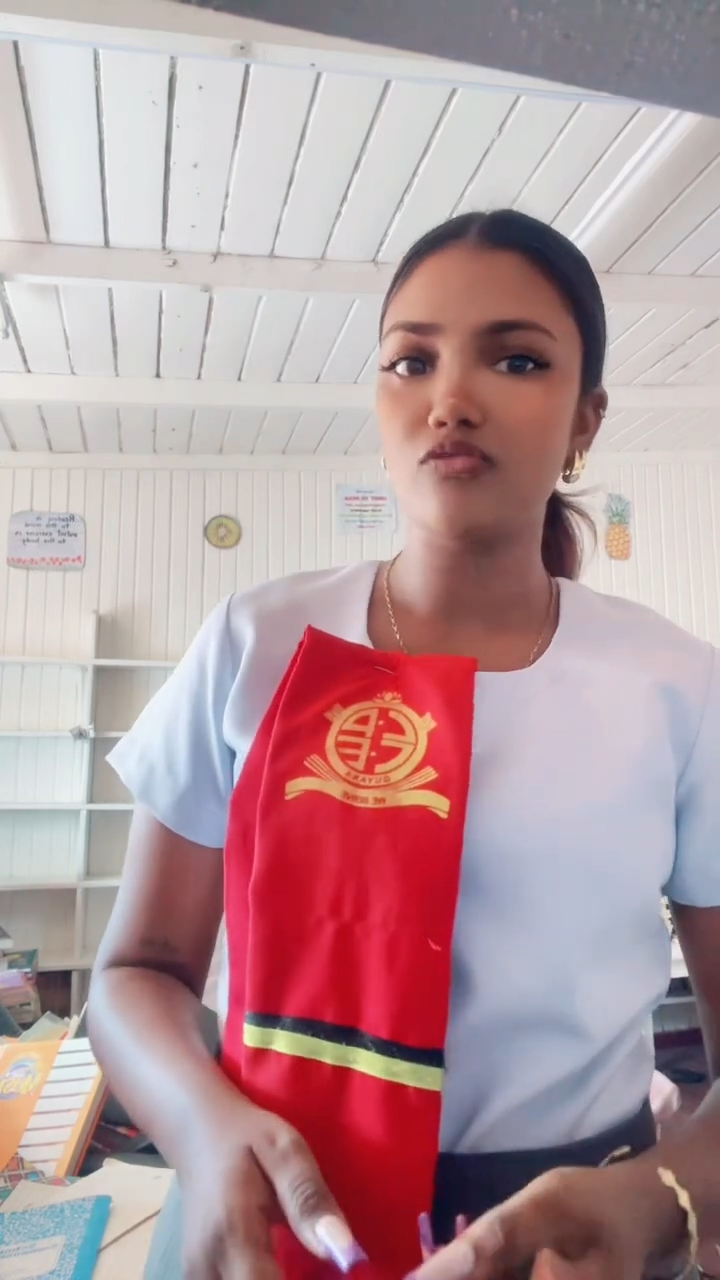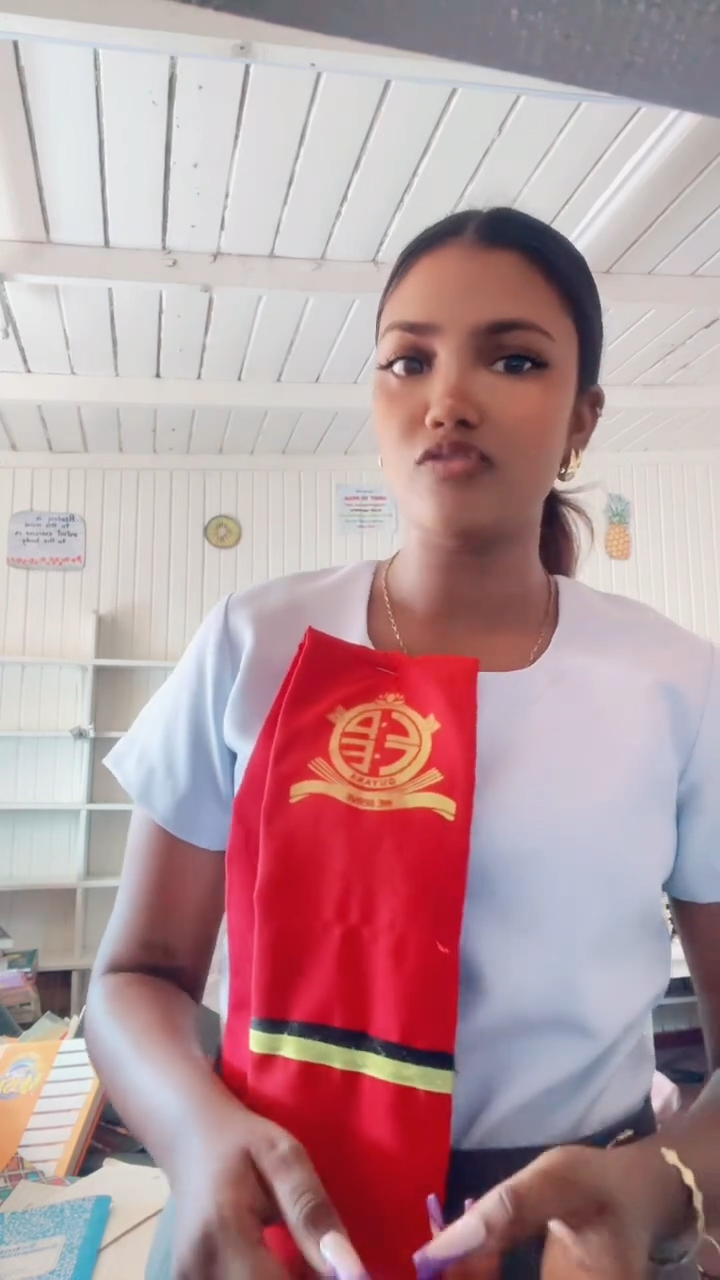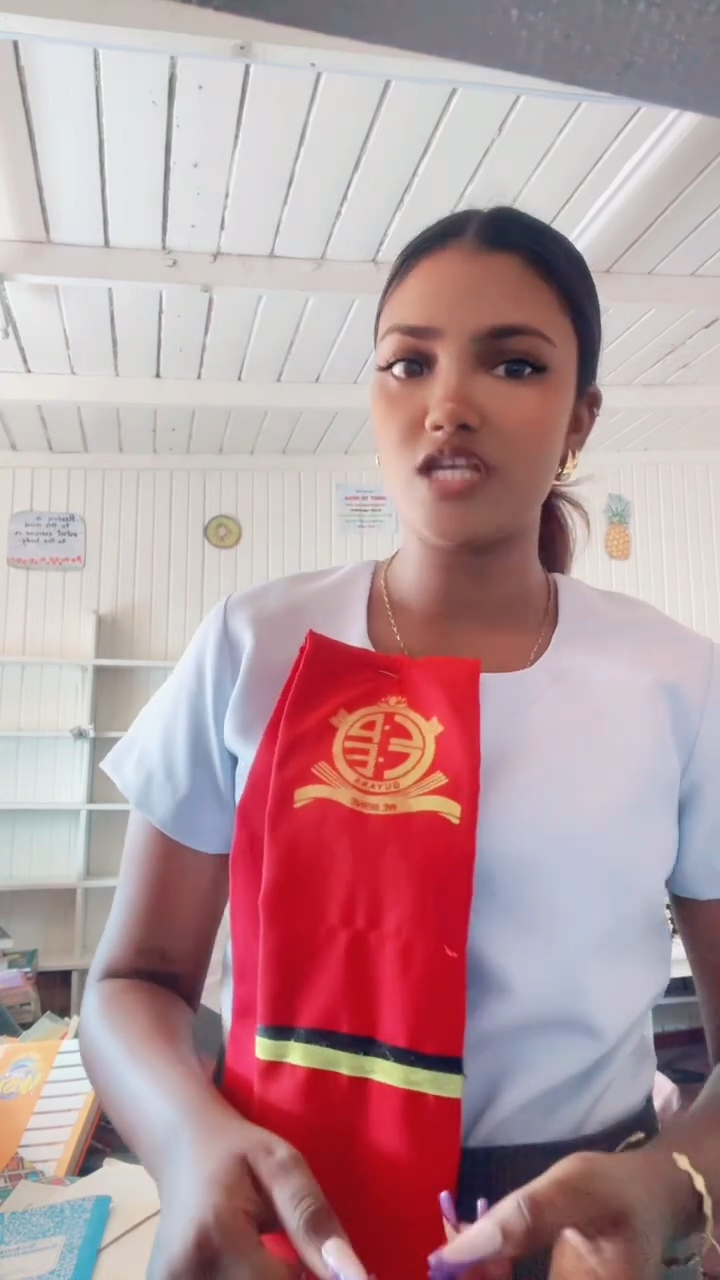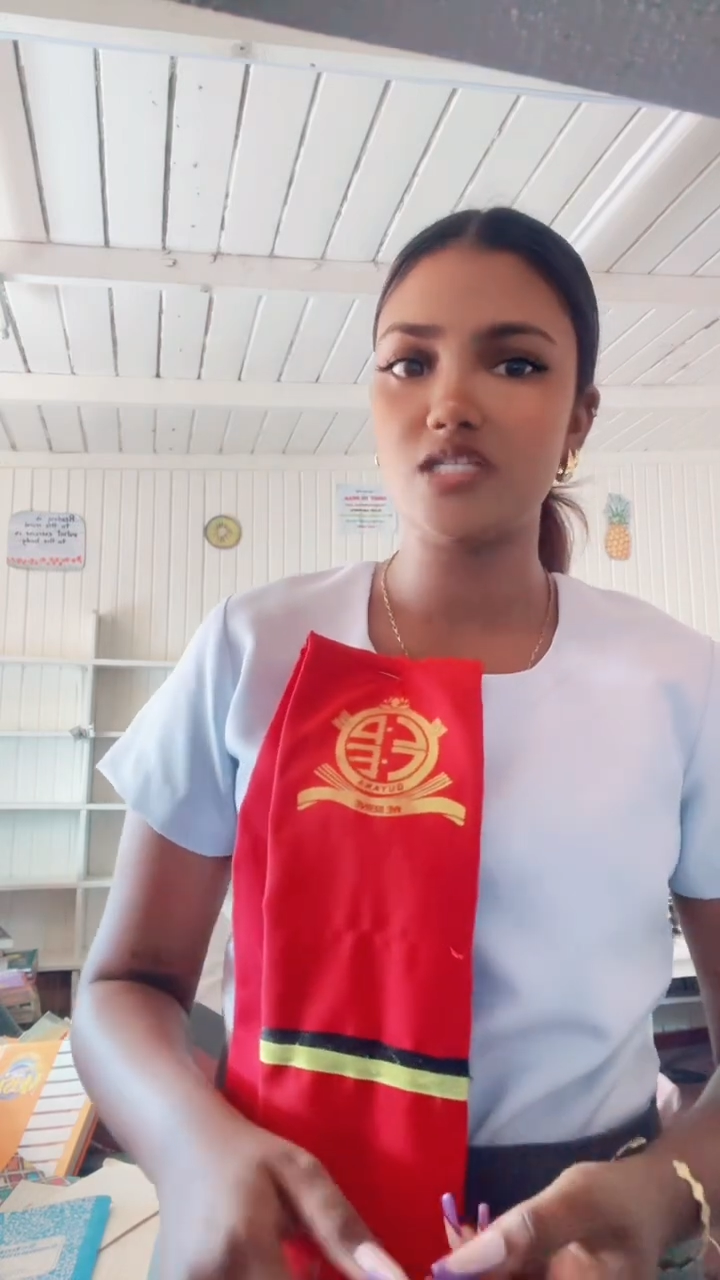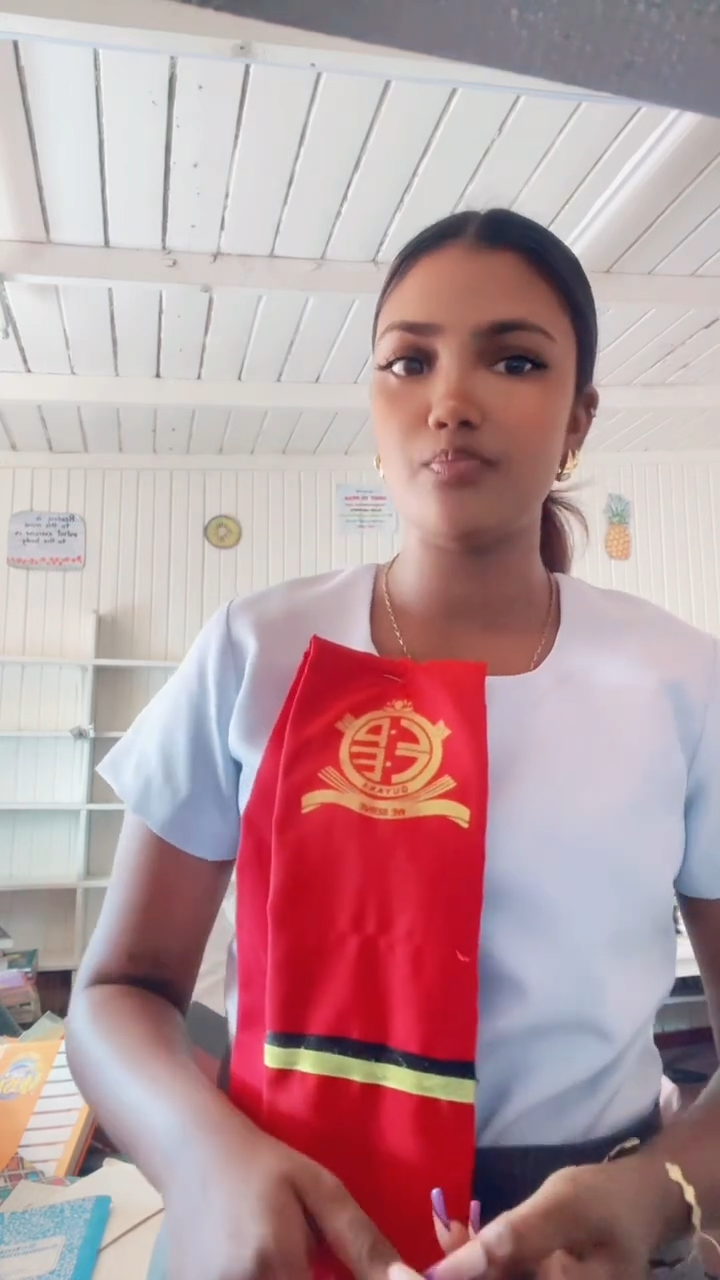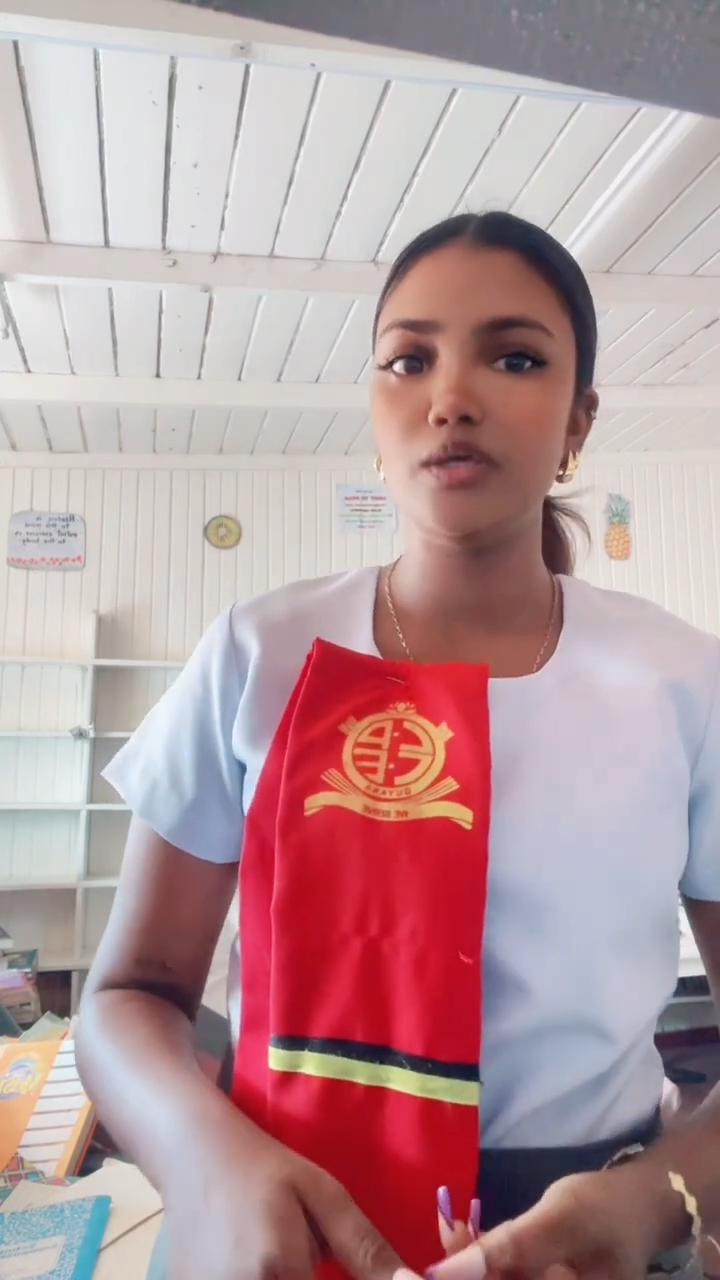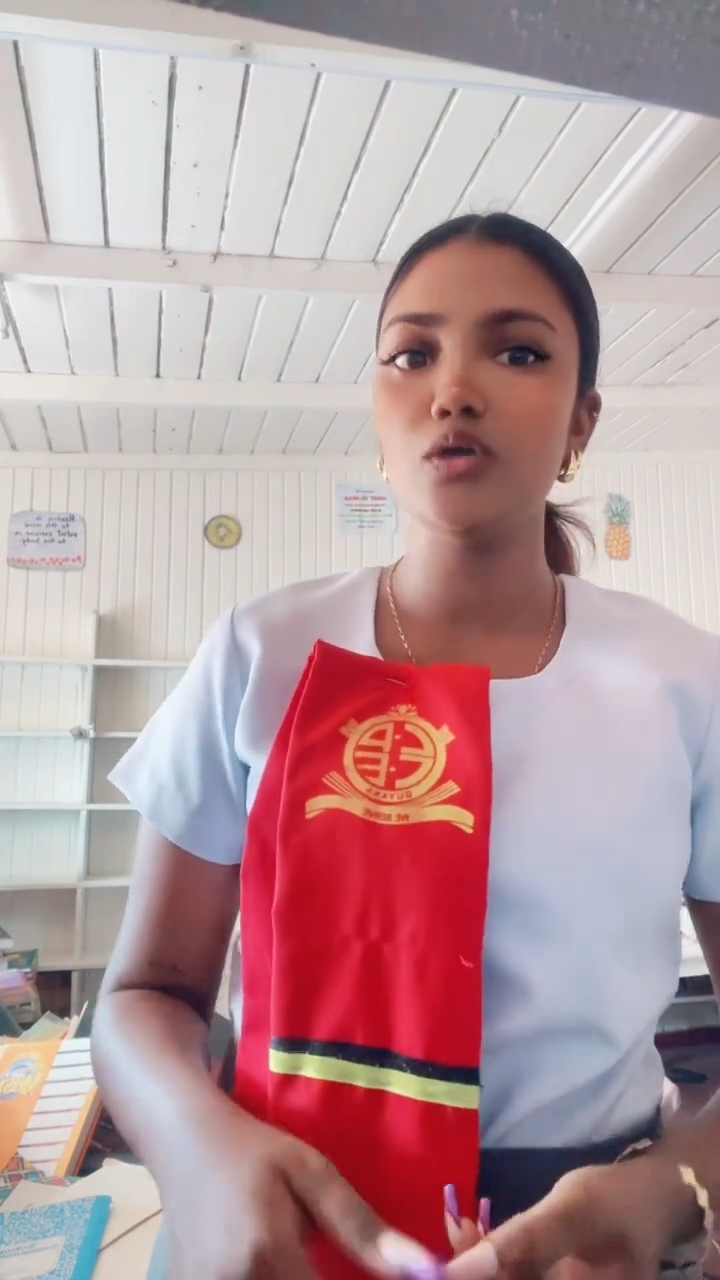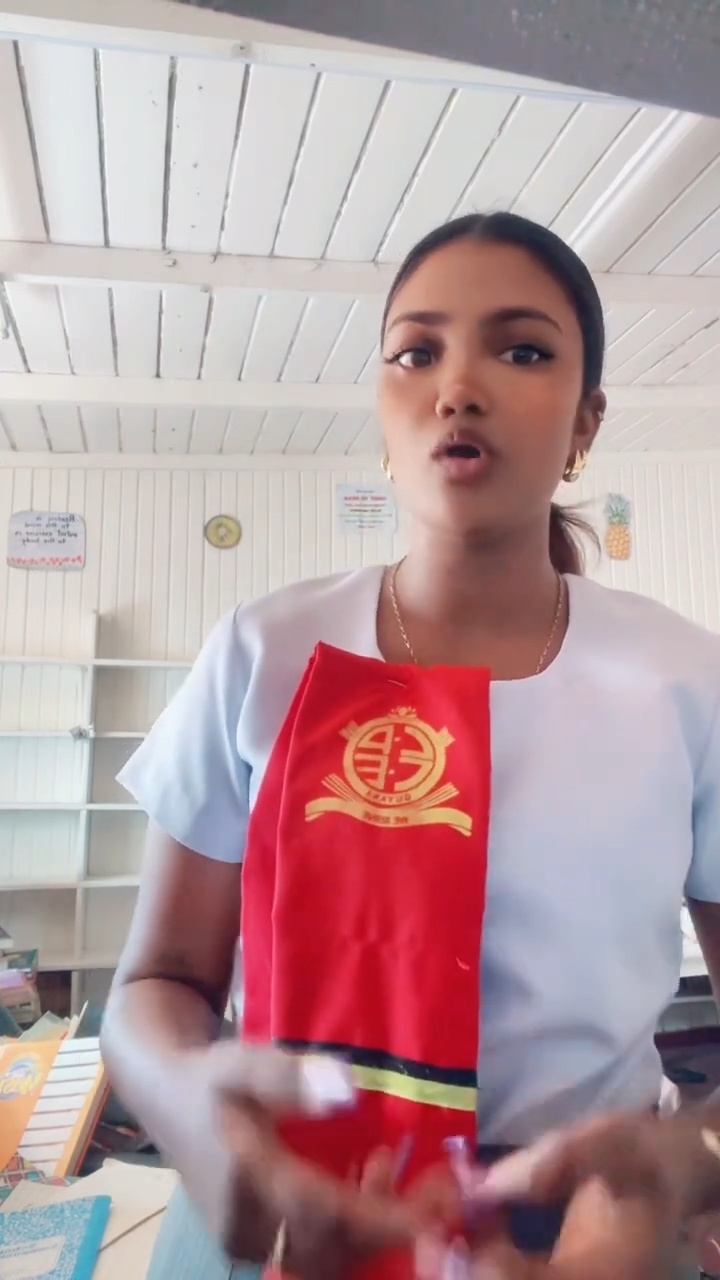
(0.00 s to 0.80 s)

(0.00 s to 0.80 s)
recipe